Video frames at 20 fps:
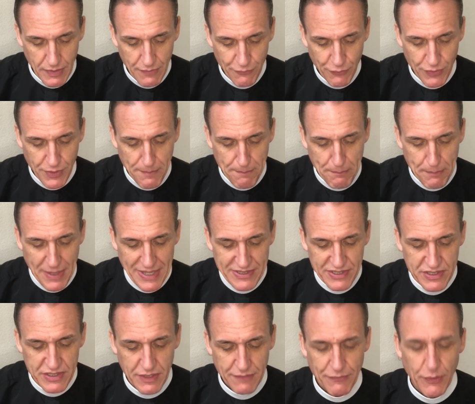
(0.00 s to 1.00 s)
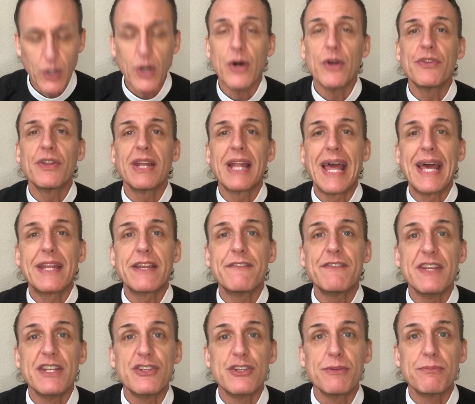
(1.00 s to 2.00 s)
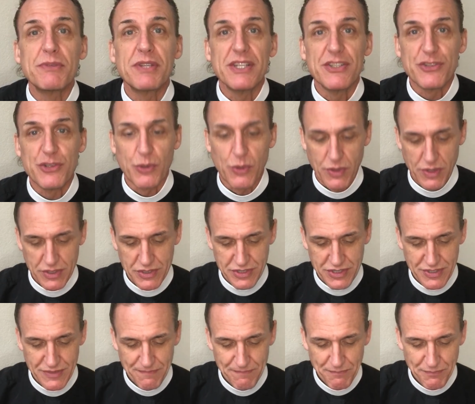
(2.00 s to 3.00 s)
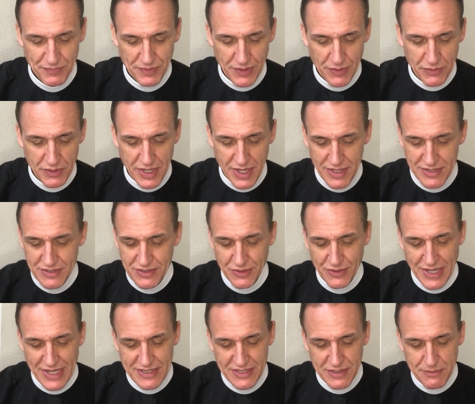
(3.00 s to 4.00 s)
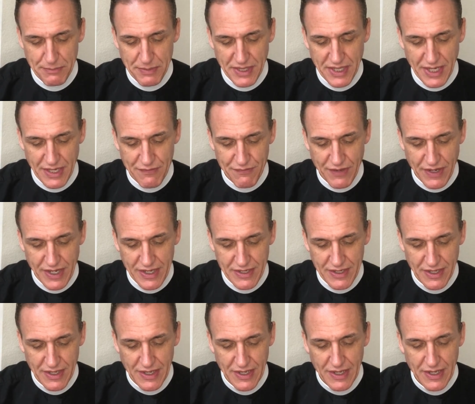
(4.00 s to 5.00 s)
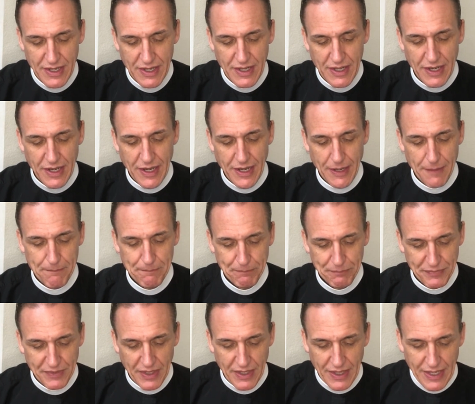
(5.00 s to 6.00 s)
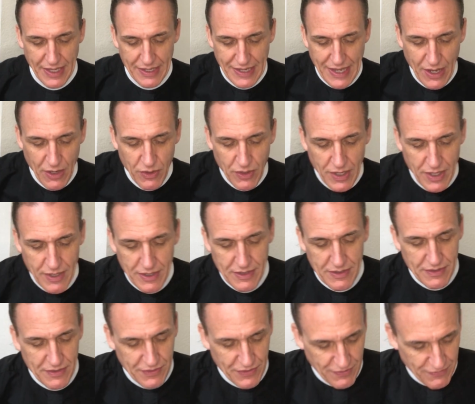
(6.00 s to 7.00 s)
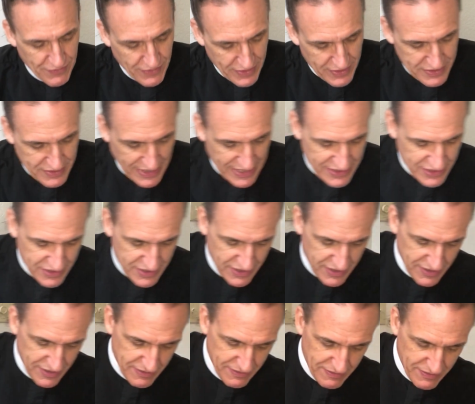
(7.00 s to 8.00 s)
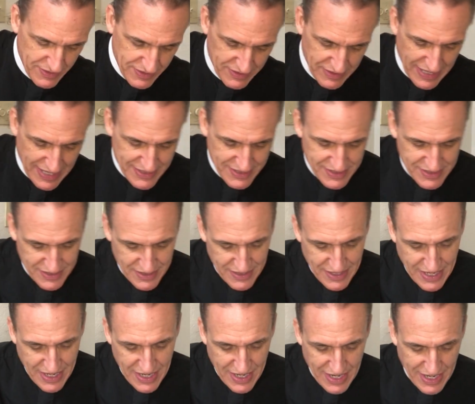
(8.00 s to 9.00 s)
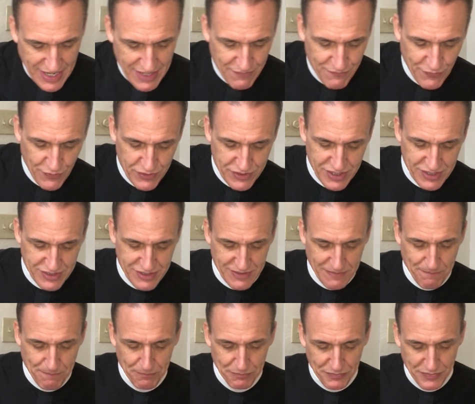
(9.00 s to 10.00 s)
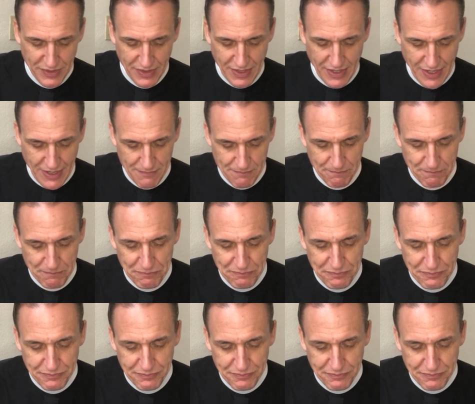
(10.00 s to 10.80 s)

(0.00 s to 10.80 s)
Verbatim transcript: for the best of all the land of Egypt is yours. Okay, so that's the big invite. Um, and now uh, the, these last, uh, these last uh, eight, eight, verses, um,